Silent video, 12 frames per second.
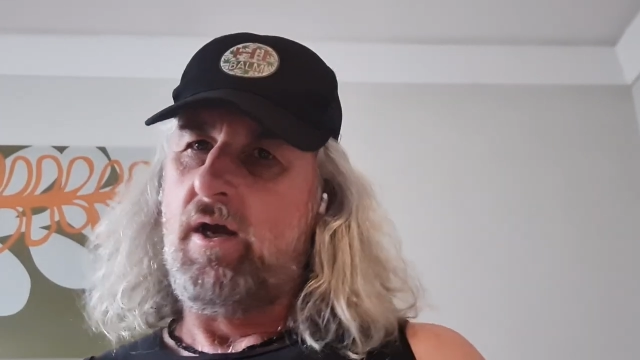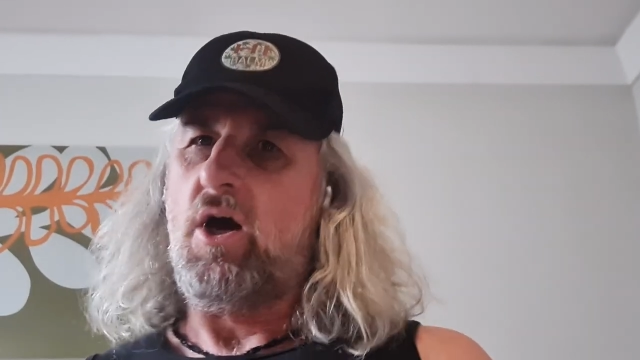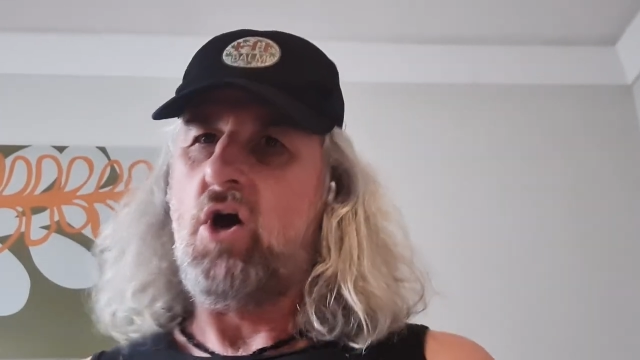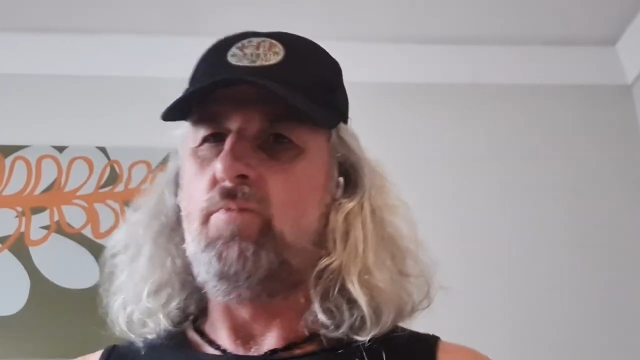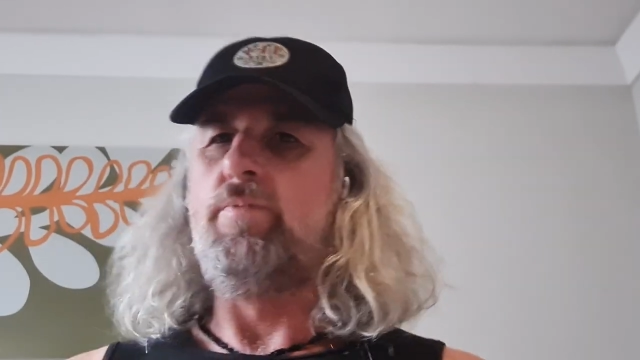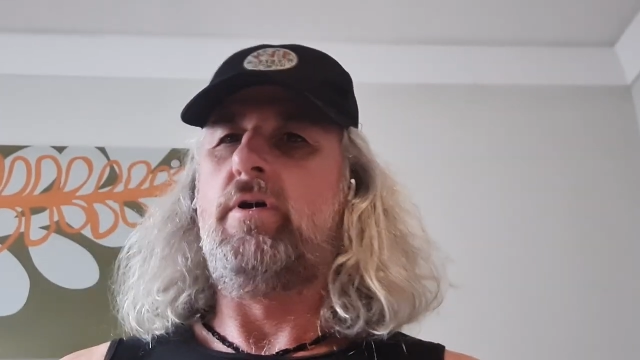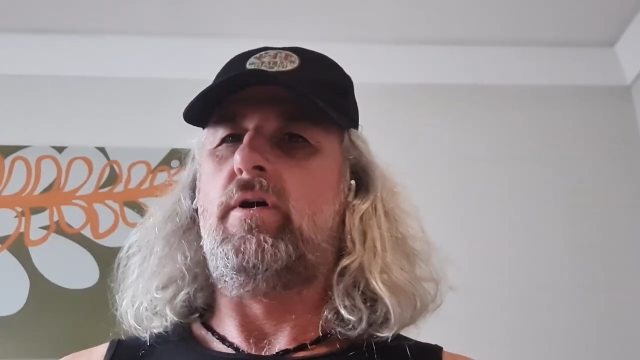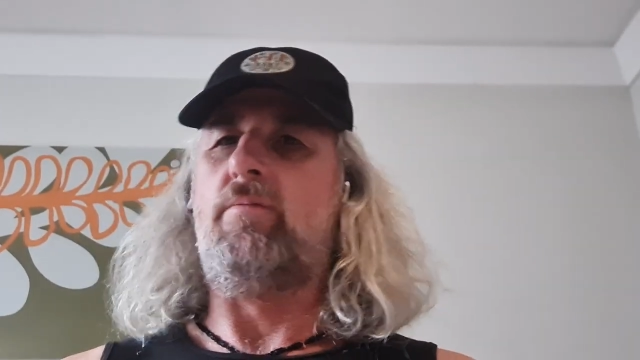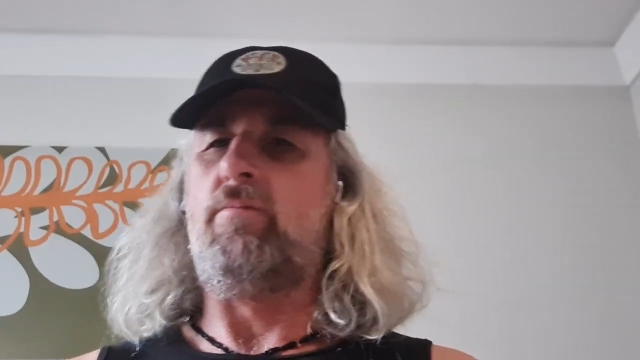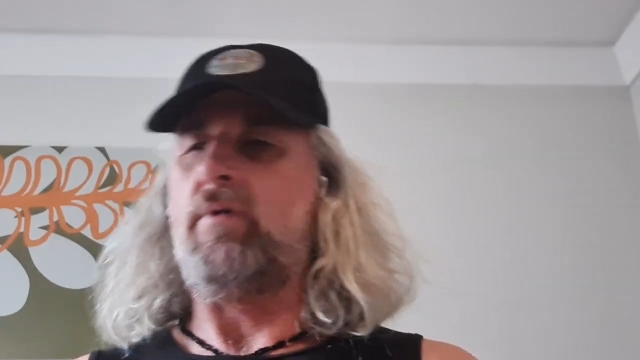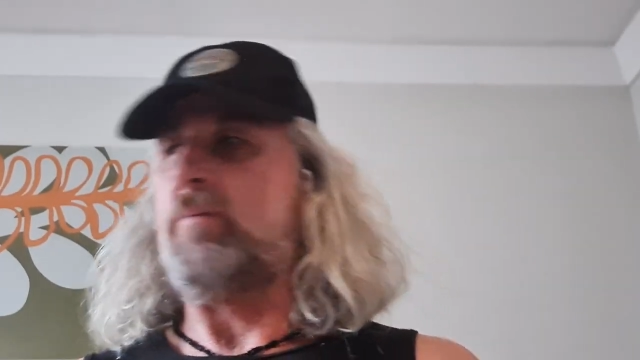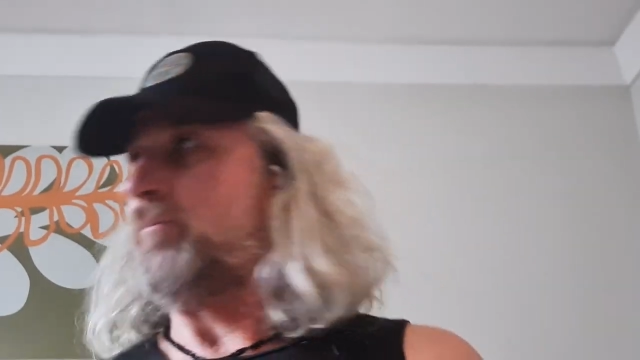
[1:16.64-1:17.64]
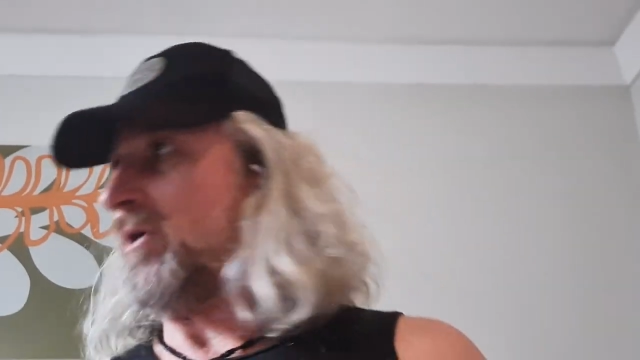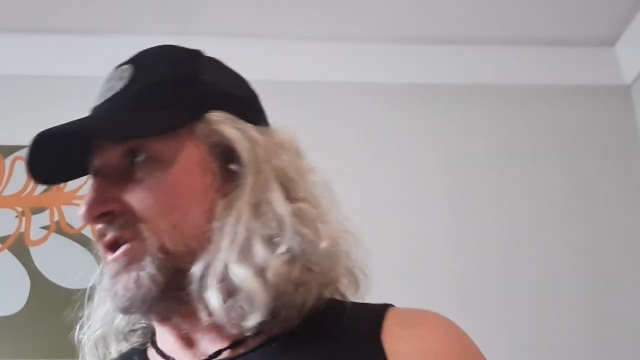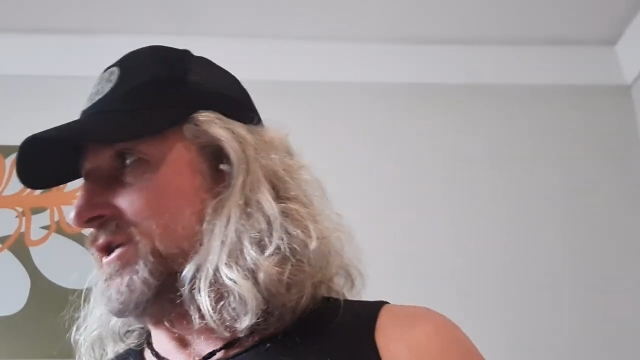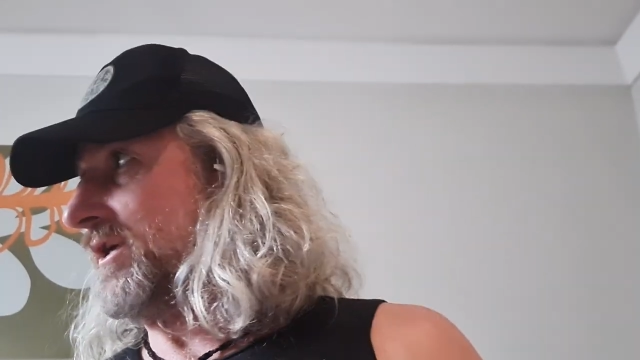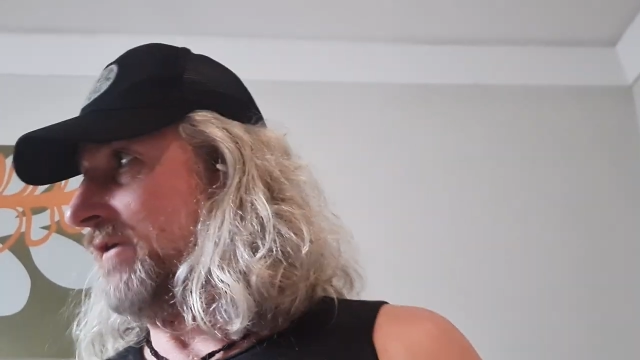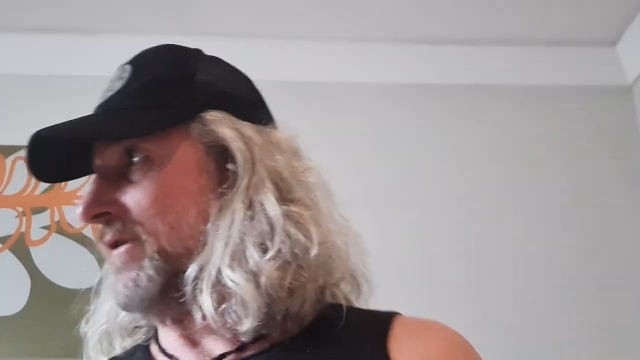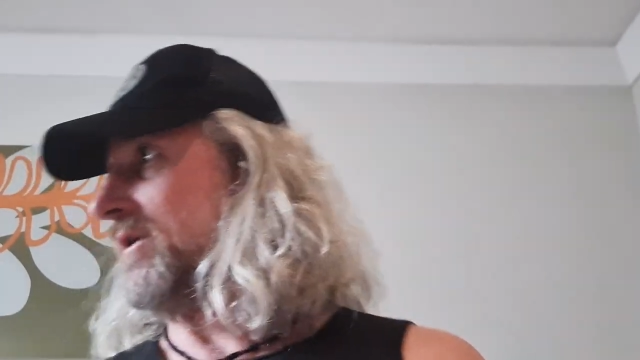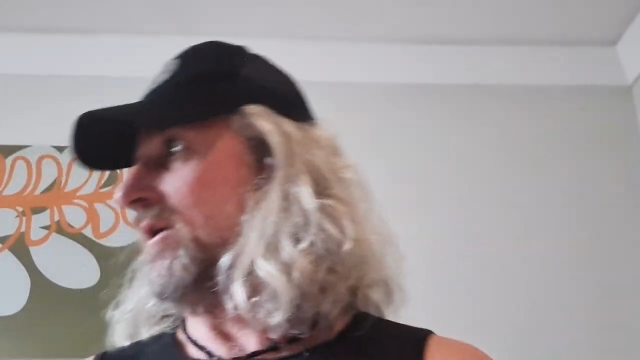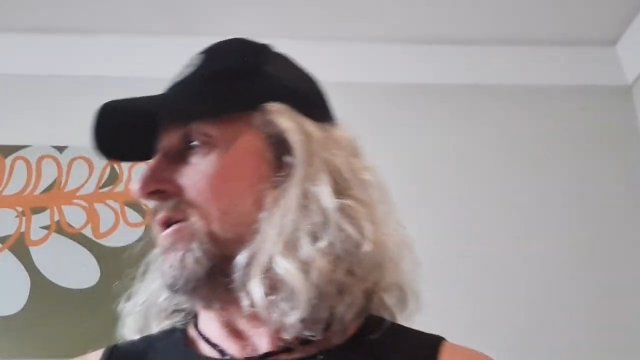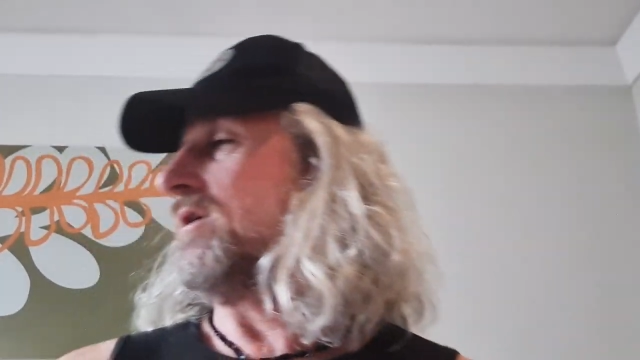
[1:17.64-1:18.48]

hope and positivity.